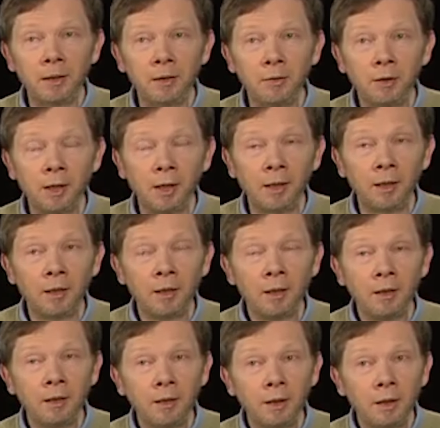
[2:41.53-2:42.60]
You can,
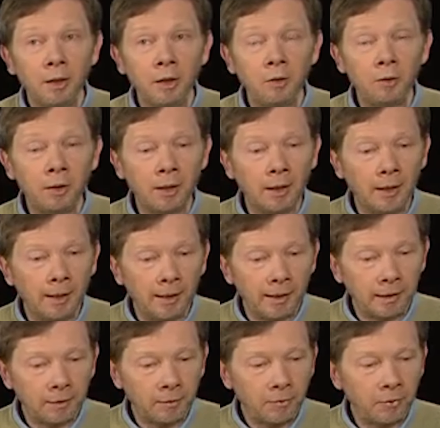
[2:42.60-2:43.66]
you can
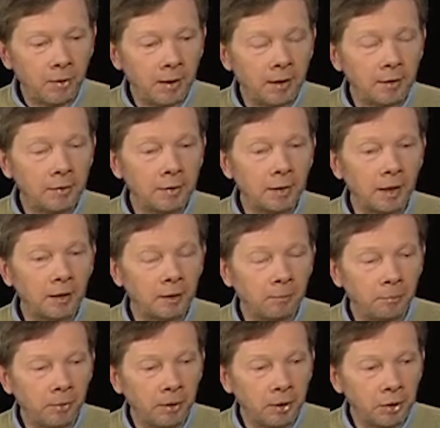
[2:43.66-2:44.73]
like things and
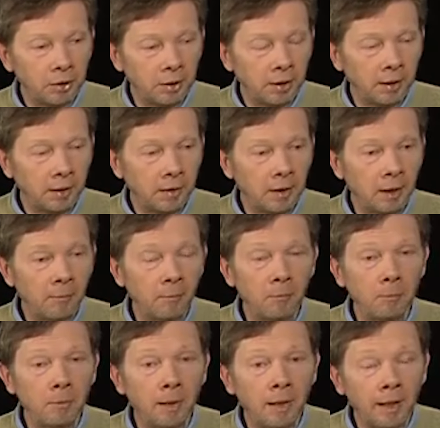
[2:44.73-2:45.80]
appreciate
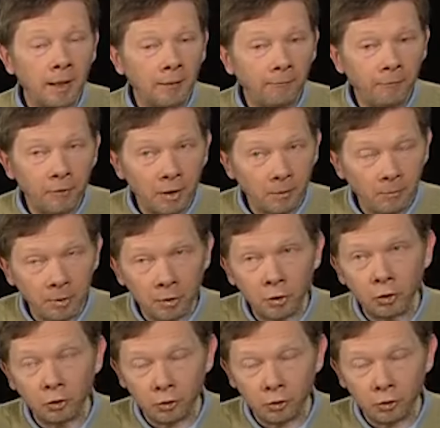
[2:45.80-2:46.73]
them, love them in